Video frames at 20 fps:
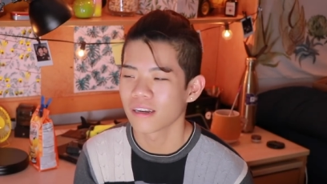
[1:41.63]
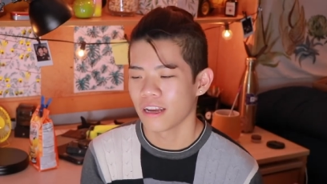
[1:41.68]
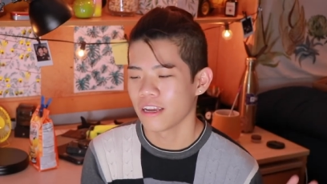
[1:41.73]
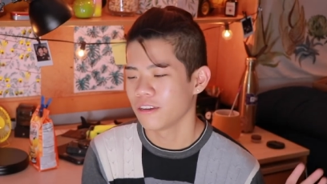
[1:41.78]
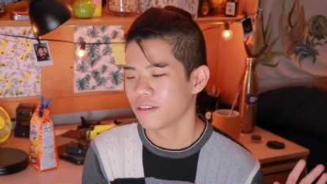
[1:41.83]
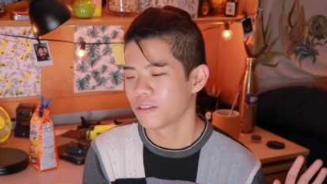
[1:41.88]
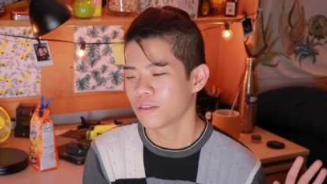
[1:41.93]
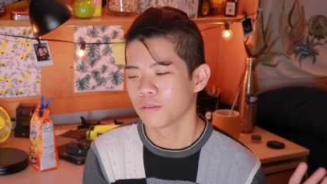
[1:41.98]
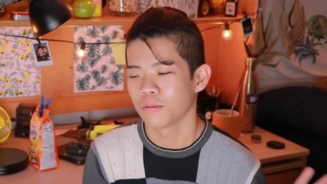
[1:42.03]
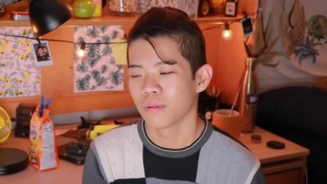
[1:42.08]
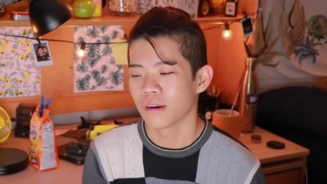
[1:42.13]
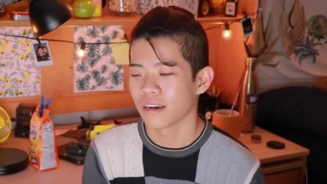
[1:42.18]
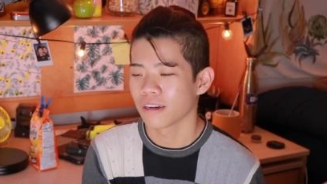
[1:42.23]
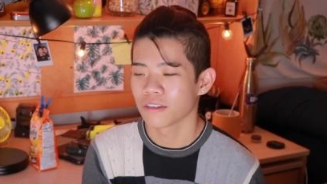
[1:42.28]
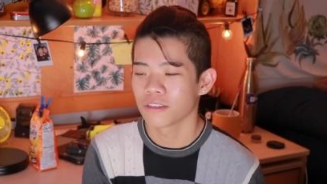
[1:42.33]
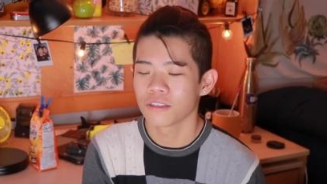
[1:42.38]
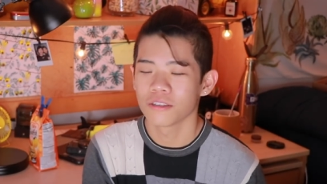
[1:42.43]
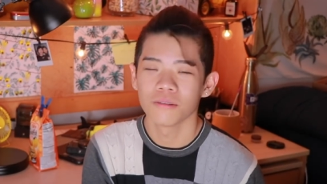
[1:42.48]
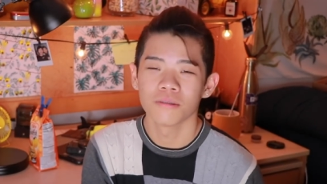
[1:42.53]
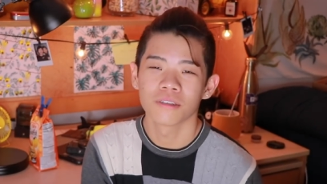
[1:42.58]
I used to wear
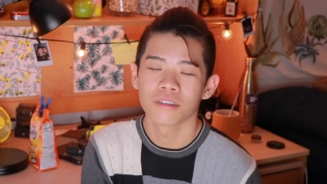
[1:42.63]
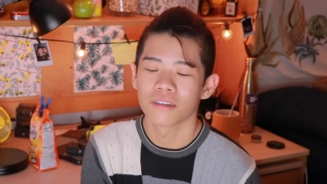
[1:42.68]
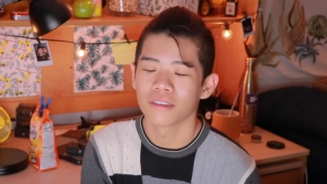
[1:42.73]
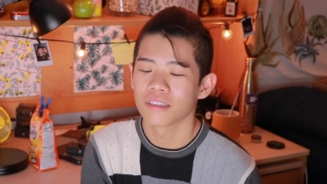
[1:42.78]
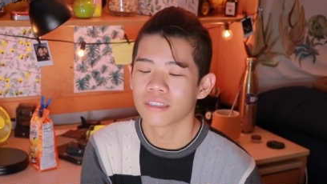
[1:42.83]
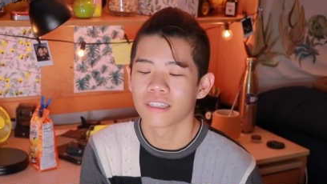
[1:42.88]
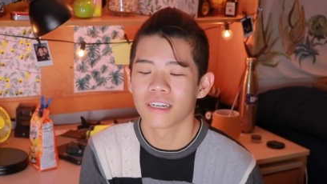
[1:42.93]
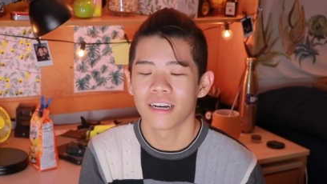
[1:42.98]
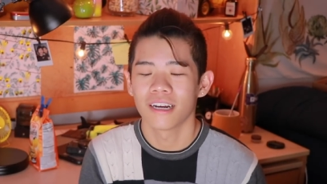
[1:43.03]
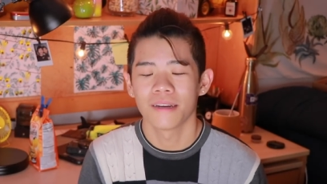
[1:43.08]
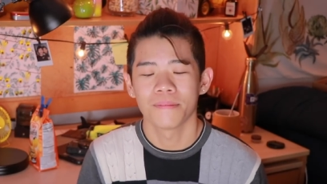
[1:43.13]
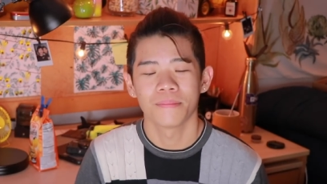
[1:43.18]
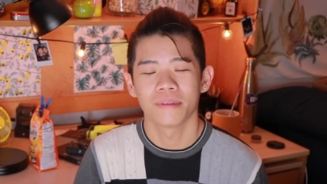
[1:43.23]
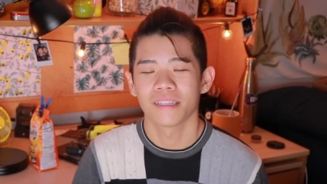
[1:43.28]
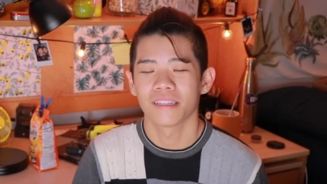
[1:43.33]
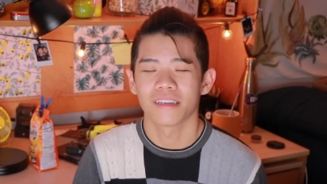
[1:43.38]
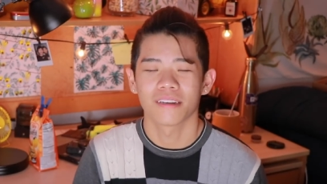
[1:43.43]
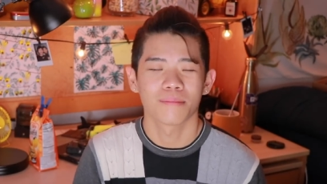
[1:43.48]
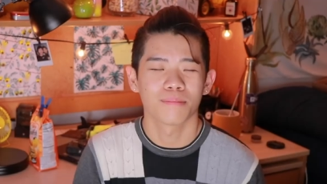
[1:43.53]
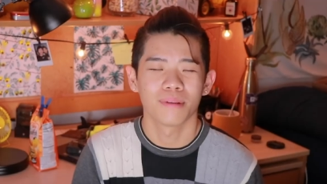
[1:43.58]
suits all the time
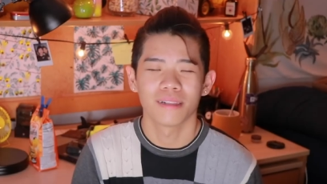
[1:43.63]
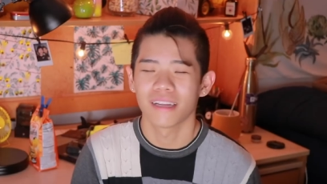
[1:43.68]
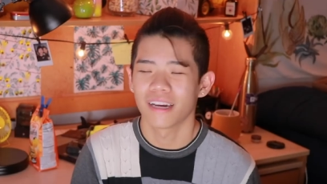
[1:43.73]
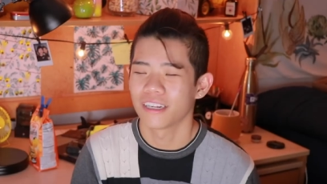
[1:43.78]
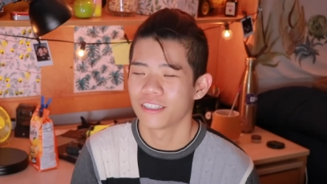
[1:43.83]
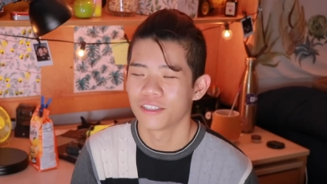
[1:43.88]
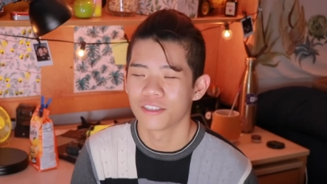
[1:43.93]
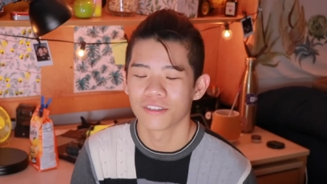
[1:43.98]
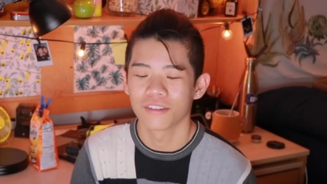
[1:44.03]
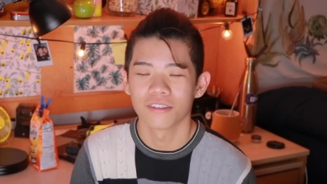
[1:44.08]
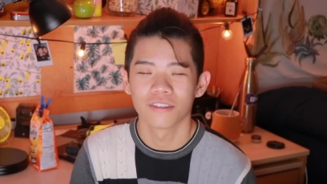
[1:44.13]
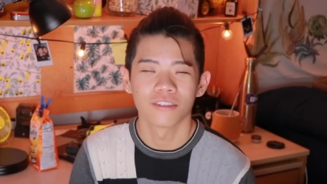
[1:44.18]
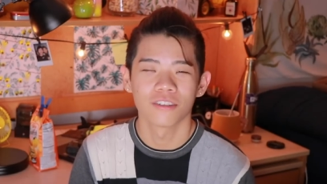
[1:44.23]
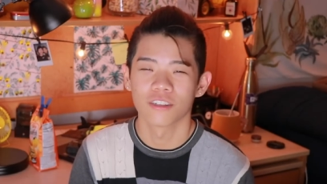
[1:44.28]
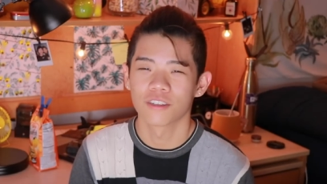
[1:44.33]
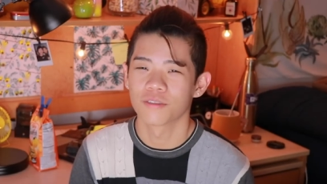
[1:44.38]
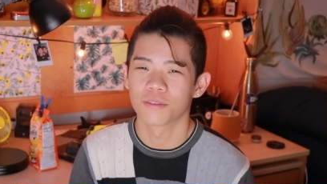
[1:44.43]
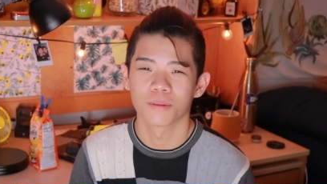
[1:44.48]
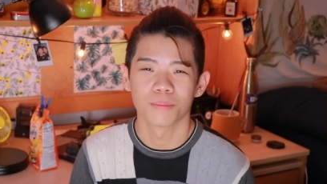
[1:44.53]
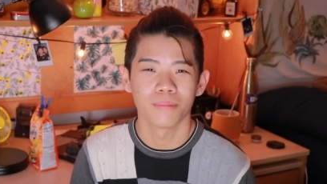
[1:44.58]
and like plaid shirts
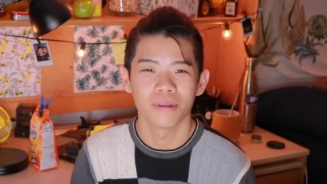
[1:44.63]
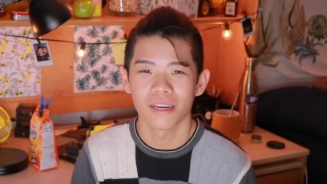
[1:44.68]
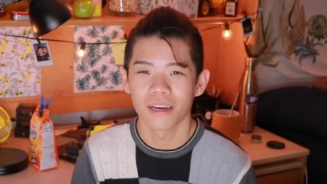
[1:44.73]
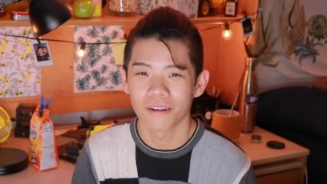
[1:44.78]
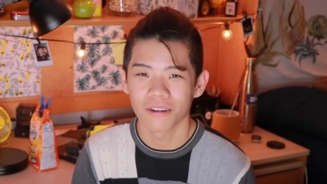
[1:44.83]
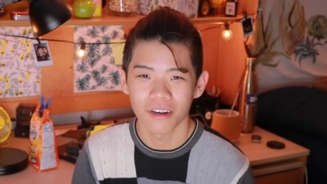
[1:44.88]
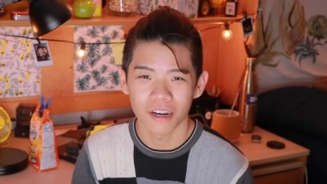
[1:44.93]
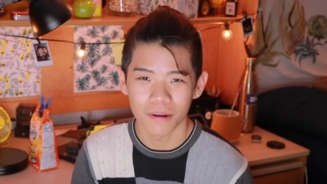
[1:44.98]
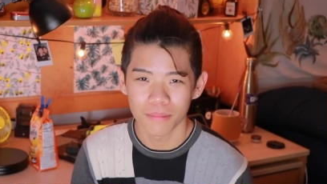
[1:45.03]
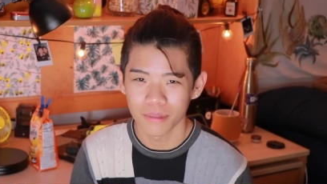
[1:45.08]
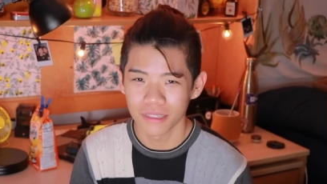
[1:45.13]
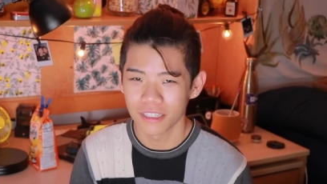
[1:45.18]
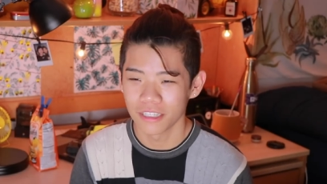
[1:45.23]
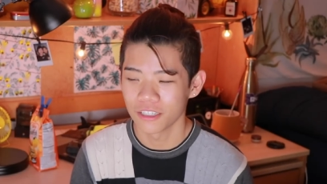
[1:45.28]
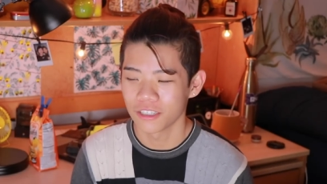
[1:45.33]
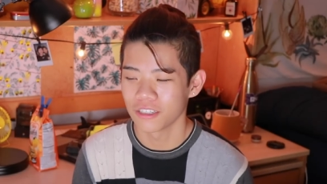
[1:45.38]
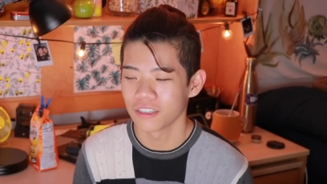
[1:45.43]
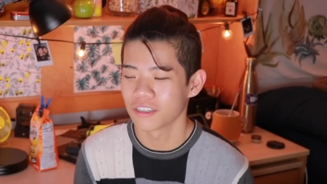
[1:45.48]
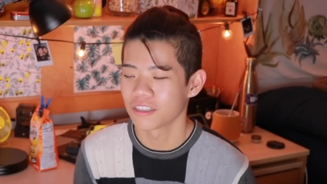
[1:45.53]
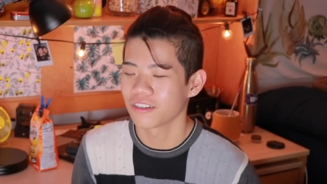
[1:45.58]
just for piano
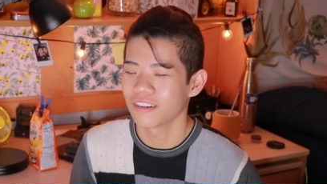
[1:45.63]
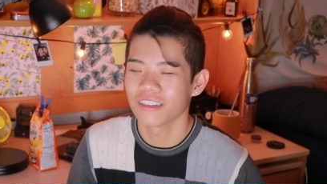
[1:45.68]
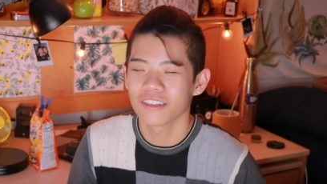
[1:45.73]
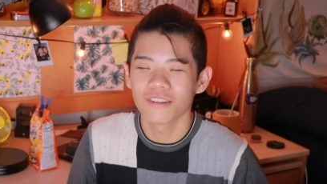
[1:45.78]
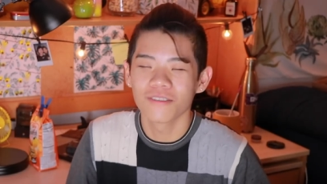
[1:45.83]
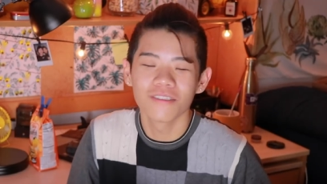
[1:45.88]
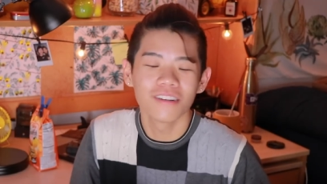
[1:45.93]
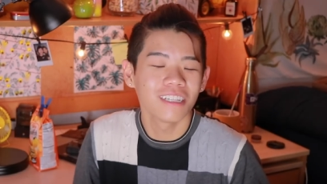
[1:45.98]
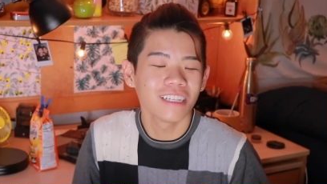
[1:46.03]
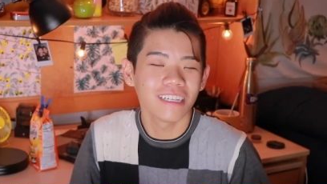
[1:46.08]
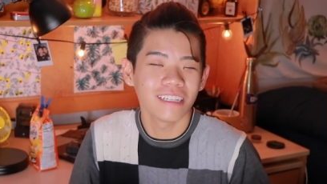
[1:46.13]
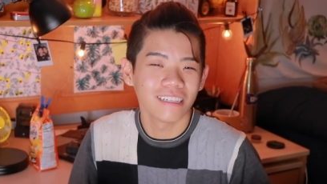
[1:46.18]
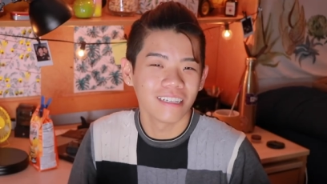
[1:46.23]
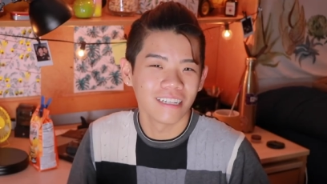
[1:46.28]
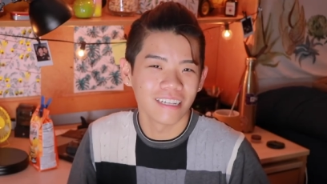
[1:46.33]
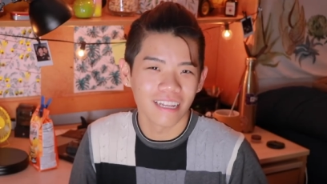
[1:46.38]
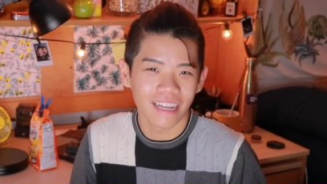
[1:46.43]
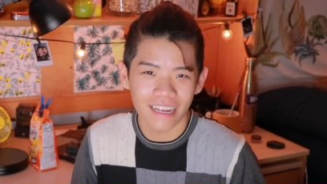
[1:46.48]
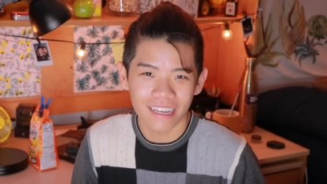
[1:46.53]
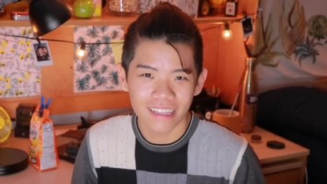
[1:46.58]
competitions, so I don't really
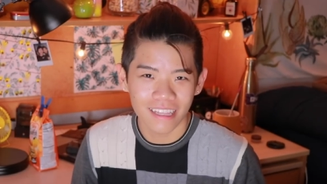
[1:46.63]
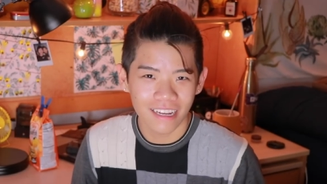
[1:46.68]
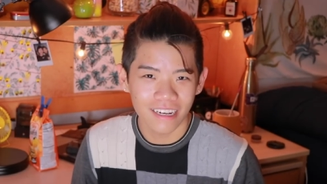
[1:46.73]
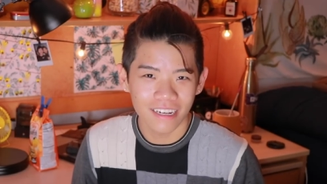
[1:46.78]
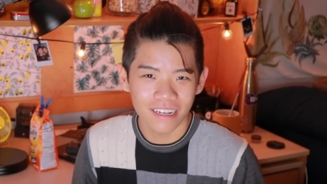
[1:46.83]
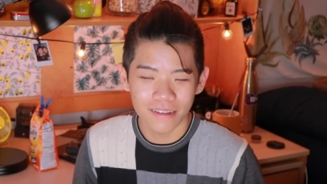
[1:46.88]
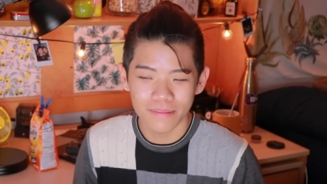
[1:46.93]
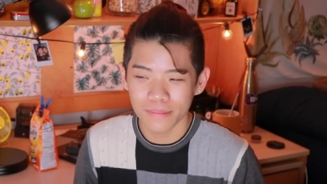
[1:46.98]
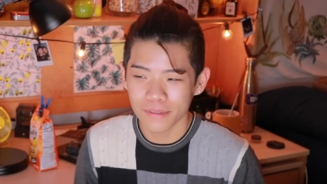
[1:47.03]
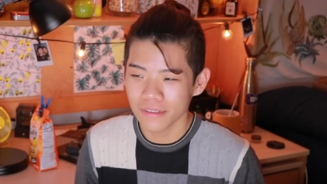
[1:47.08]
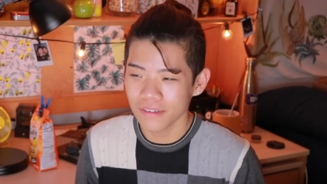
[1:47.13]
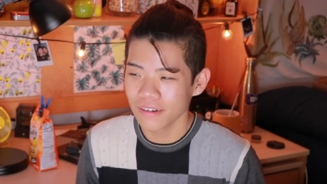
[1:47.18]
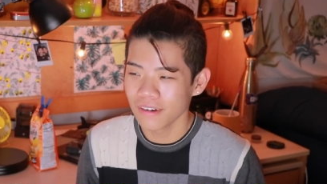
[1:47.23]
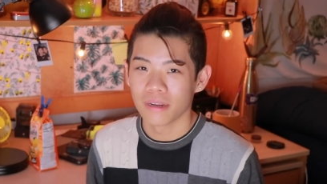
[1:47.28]
like that anymore,